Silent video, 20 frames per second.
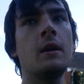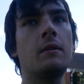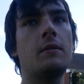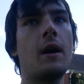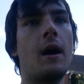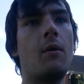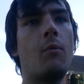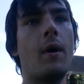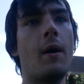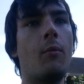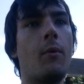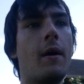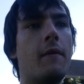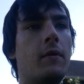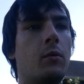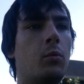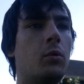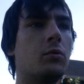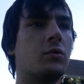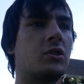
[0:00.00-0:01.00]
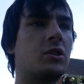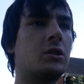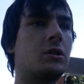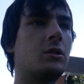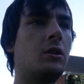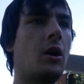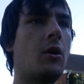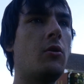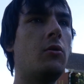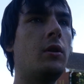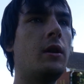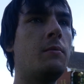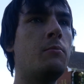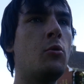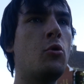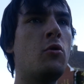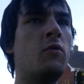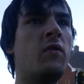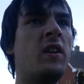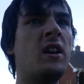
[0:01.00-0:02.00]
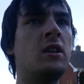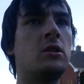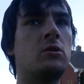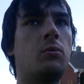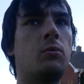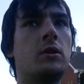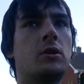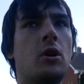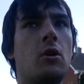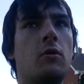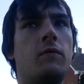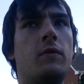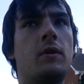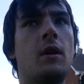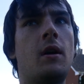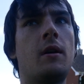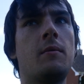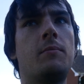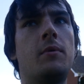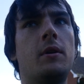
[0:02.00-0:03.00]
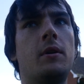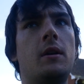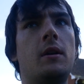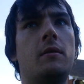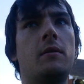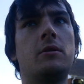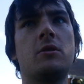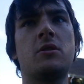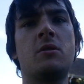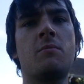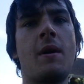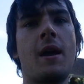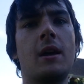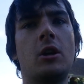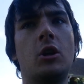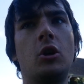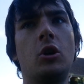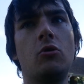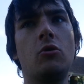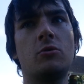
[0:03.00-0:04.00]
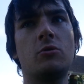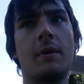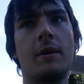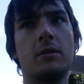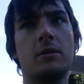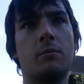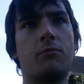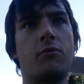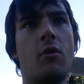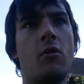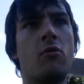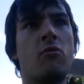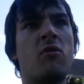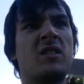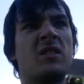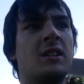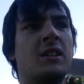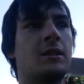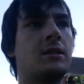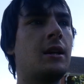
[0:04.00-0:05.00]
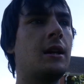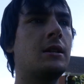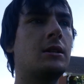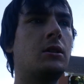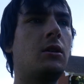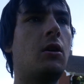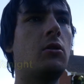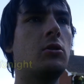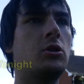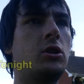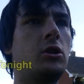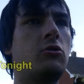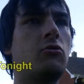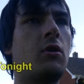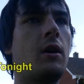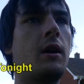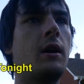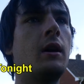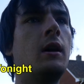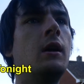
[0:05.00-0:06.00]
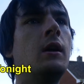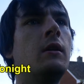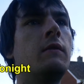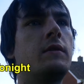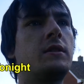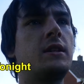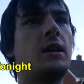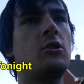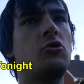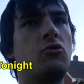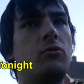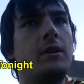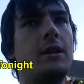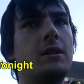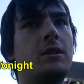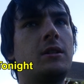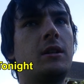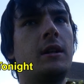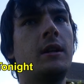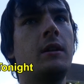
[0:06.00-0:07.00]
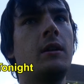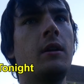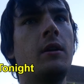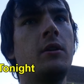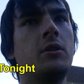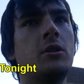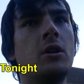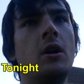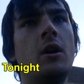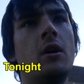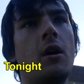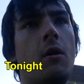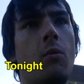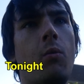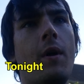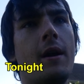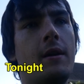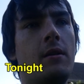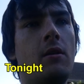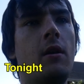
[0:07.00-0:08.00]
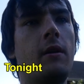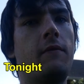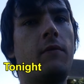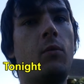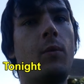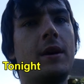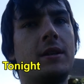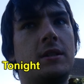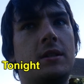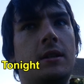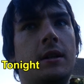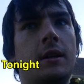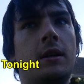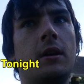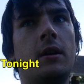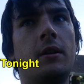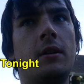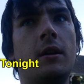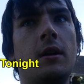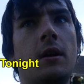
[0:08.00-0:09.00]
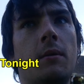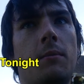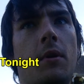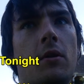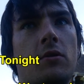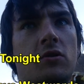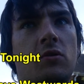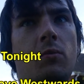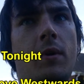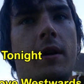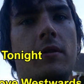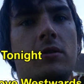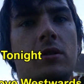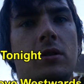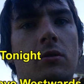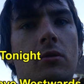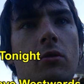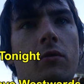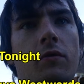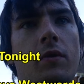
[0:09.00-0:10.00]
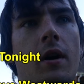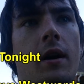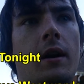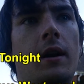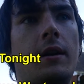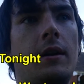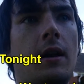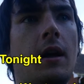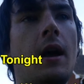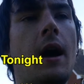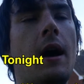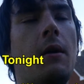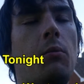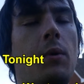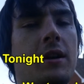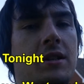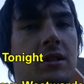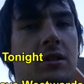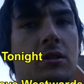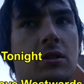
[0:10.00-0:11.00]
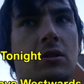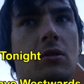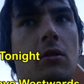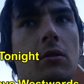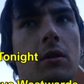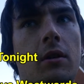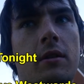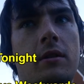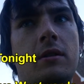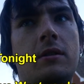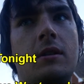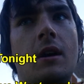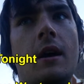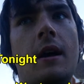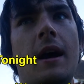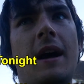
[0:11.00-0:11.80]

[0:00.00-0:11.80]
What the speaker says: That wet weather will slowly move eastwards overnight, but doesn't make huge amounts of progress. It stays largely dry for central and eastern England, a wet night for western England, parts of Wales and Northern Ireland and western Scotland.